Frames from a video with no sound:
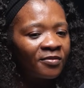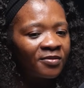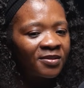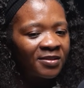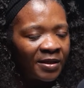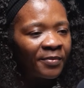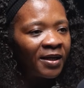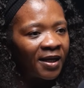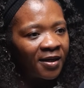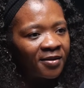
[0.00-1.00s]

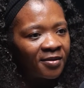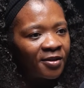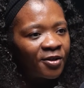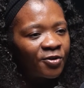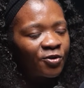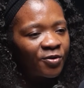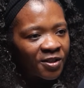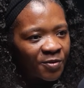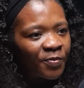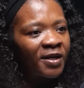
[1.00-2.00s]
similar to
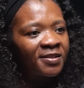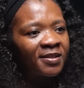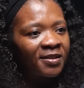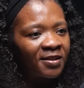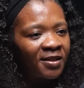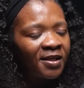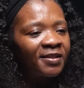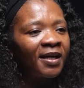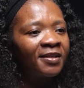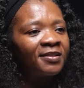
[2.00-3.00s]
this person
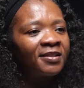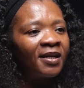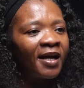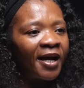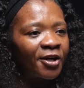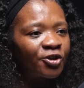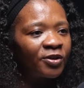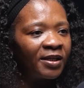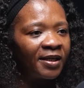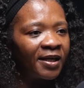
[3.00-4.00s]
that
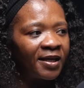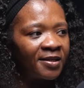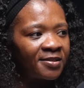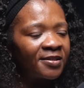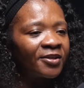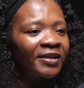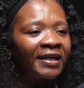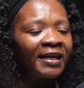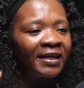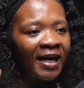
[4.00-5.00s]
actually is
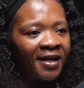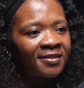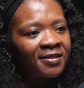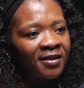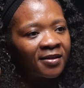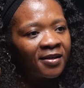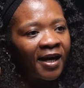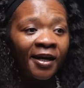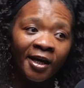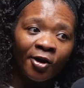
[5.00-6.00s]
reenacting
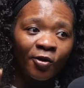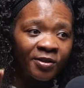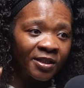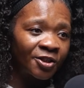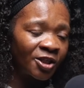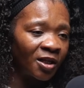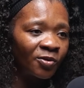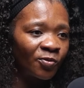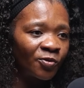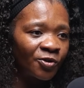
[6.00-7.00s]
a chaotic
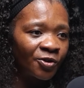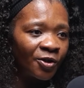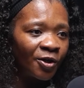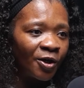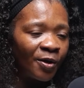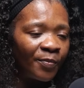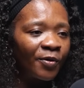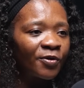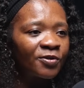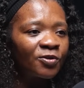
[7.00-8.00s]
childhood.
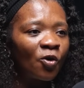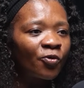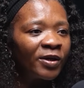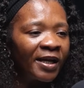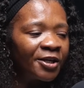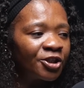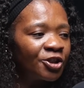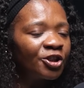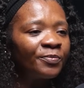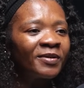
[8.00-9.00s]
Because no
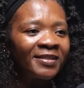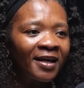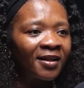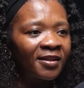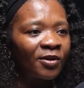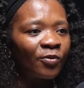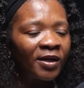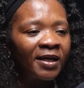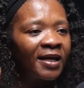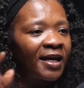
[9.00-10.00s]
relationship is healthy
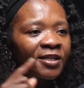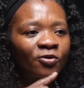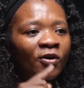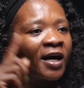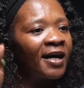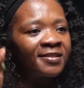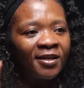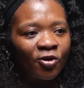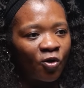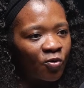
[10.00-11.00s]
when it's got highs
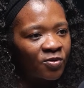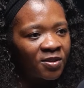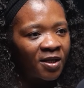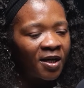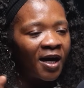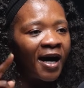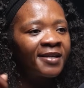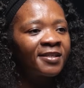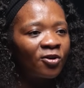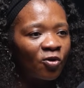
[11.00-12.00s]
and lows.
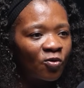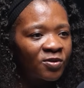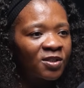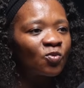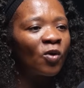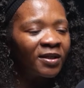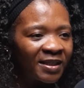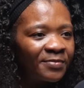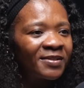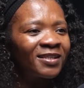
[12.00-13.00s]
Highs and lows is what
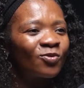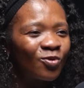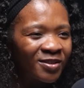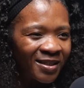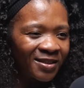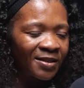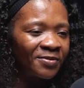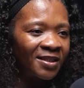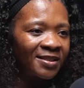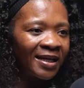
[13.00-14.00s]
keeps us hooked and
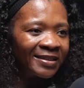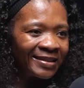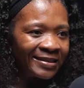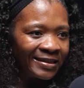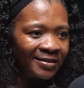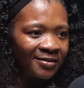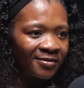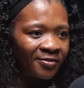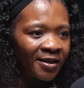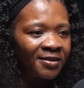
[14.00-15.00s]
keeps us addicted,
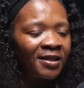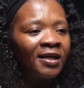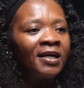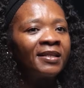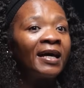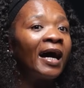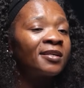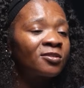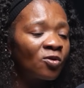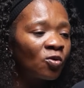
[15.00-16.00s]
right? There
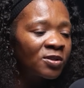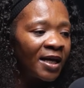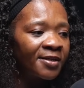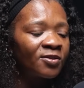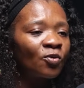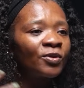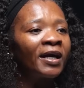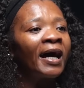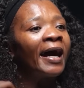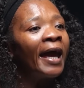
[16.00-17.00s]
are soul ties though
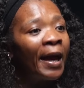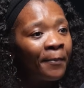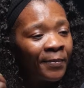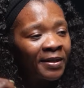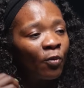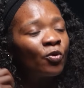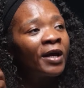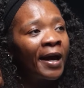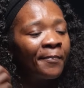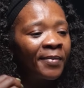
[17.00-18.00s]
that are that
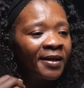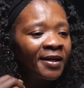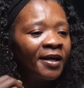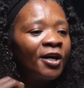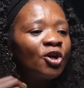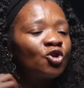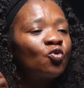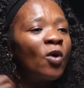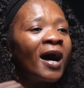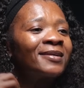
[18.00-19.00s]
would happen
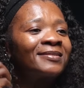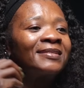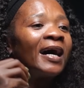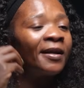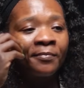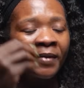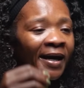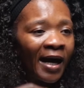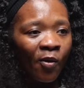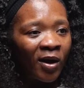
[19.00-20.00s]
to us done
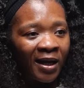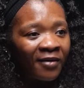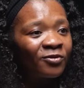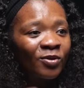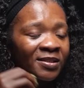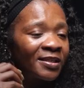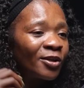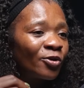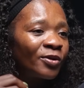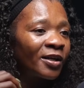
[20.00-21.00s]
by our loved ones,
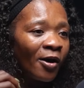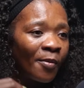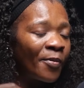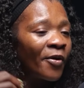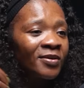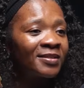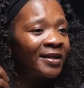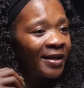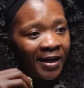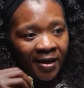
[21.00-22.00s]
including our parents
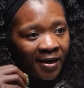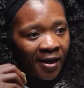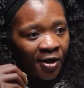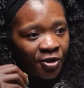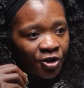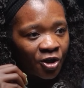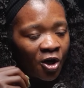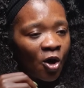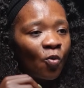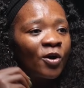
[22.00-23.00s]
at a young age,
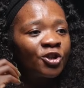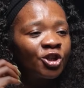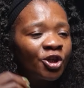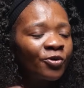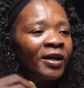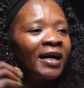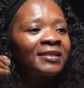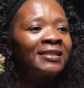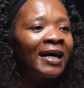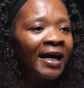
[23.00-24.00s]
where children are
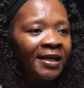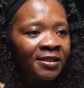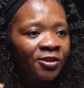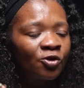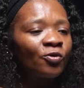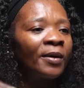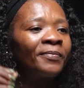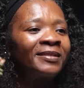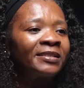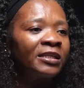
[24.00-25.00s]
tied to a
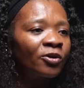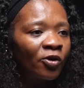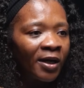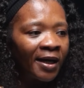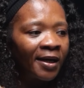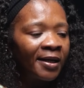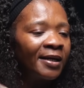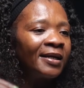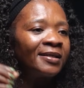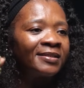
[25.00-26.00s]
particular
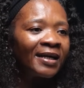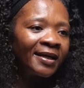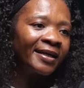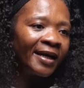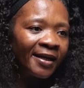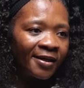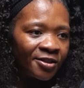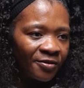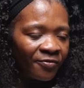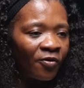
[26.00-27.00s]
dark
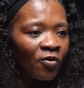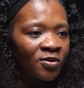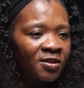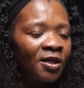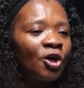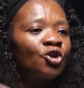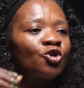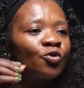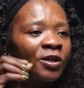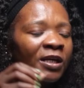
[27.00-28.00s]
energy force
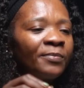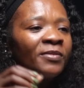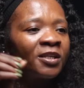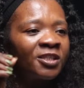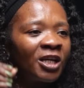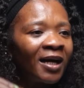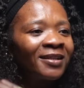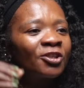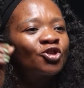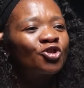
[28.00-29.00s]
to keep the
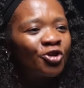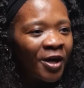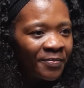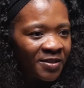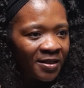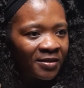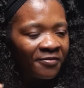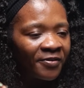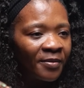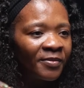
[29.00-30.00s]
child trapped in the
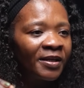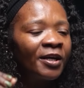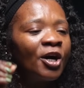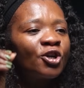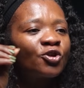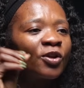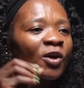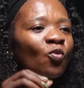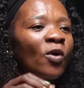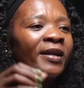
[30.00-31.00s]
family, so
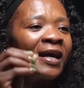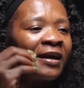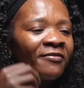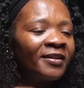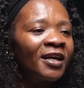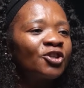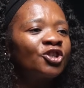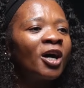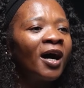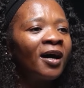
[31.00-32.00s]
that whatever that
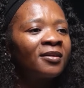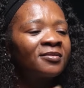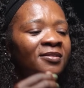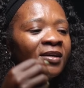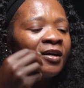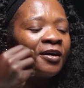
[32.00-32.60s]
child,